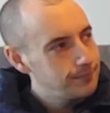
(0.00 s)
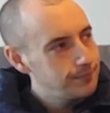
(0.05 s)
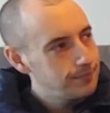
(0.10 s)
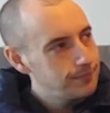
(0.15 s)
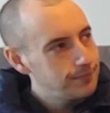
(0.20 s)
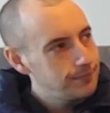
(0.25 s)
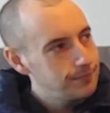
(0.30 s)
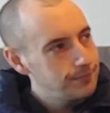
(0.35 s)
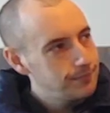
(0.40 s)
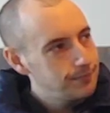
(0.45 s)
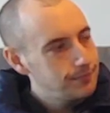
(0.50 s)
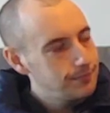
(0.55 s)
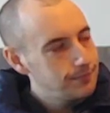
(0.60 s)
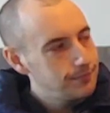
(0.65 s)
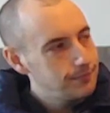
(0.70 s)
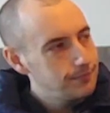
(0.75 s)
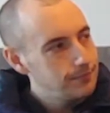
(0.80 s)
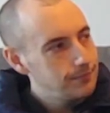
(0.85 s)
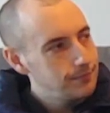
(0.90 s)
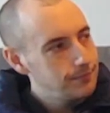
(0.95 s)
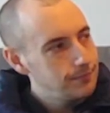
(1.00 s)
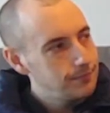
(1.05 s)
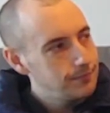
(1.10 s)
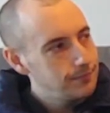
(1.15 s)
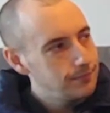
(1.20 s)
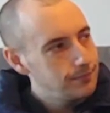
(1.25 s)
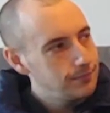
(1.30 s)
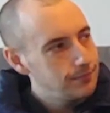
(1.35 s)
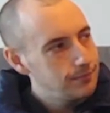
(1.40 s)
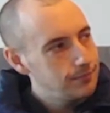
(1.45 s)

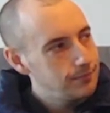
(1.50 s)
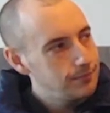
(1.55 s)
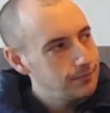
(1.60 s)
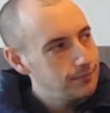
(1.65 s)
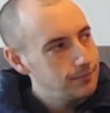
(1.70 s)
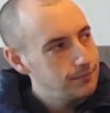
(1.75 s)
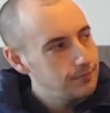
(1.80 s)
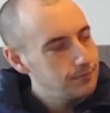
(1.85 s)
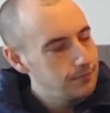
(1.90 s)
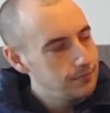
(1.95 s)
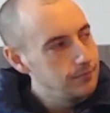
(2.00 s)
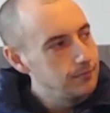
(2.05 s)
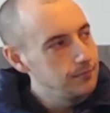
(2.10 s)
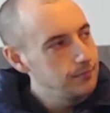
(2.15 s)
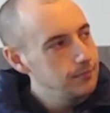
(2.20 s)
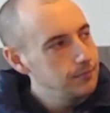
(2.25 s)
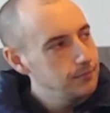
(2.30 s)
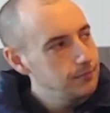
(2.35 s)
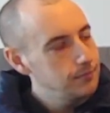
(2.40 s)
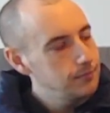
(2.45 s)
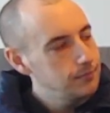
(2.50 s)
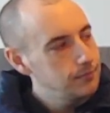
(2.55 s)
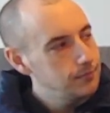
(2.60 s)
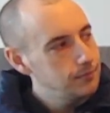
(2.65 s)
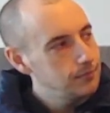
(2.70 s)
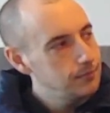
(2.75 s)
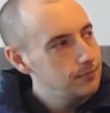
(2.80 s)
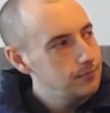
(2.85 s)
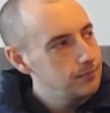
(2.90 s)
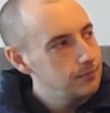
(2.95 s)

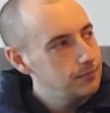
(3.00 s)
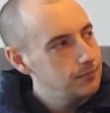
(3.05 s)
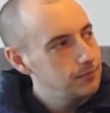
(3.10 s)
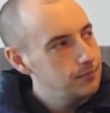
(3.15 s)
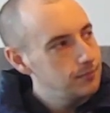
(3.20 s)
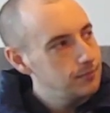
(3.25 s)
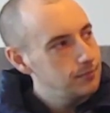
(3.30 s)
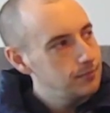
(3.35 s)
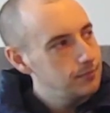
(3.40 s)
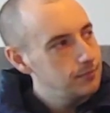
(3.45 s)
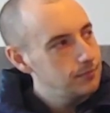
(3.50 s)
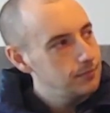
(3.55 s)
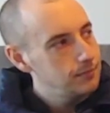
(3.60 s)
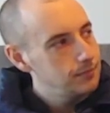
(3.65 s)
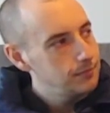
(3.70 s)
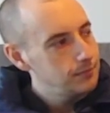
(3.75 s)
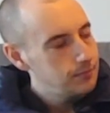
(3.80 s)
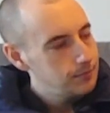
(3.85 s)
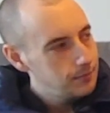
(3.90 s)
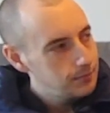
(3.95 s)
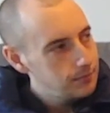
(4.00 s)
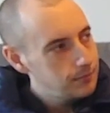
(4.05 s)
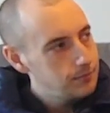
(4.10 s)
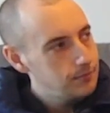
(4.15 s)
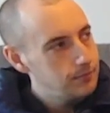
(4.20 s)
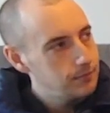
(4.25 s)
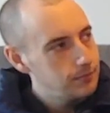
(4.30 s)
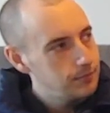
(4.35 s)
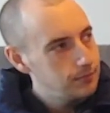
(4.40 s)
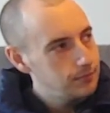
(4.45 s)

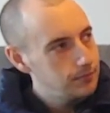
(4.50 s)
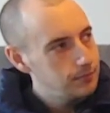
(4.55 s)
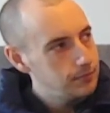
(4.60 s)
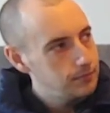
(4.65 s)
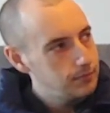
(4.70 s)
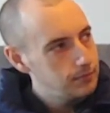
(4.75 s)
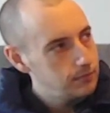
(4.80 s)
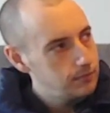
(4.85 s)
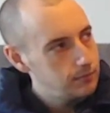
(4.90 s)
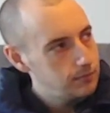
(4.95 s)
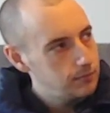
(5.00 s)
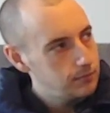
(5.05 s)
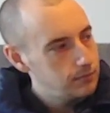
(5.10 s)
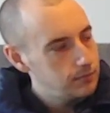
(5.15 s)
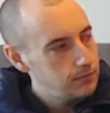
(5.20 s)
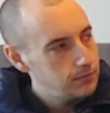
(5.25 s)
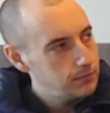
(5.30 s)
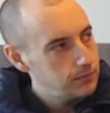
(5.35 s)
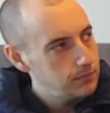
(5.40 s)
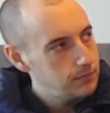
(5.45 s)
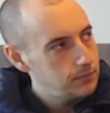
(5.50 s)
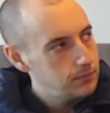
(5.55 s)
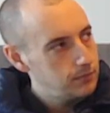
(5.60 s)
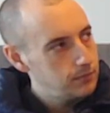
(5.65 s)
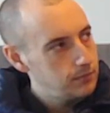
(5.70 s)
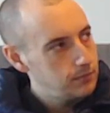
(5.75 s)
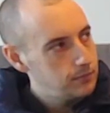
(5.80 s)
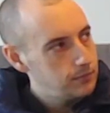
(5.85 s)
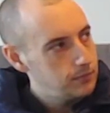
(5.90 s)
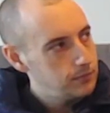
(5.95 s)

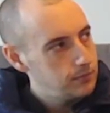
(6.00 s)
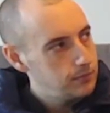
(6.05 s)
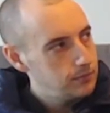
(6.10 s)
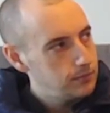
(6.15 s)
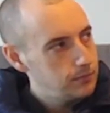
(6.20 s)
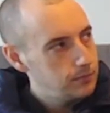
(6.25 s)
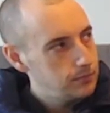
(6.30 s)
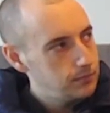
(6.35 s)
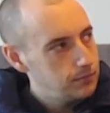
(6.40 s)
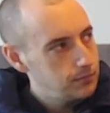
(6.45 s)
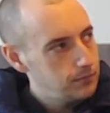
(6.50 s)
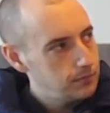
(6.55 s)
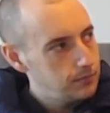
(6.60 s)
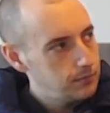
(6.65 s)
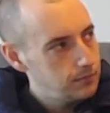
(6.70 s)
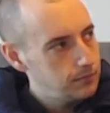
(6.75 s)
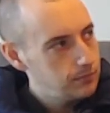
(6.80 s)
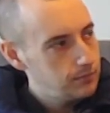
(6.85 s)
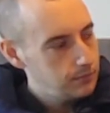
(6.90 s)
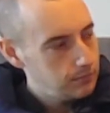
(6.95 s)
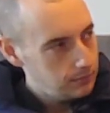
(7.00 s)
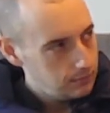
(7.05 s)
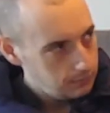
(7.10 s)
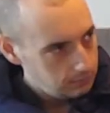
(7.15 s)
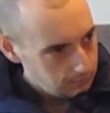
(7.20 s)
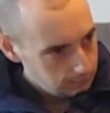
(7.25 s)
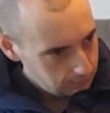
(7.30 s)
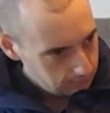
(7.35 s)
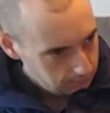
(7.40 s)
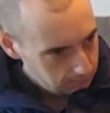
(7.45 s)

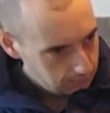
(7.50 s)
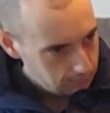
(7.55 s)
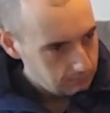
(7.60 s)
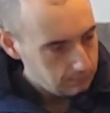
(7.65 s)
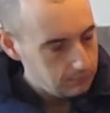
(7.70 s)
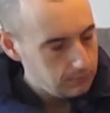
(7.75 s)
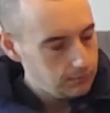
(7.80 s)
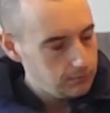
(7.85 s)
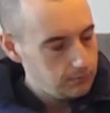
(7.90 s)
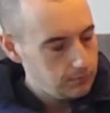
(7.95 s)
This person isn't speaking.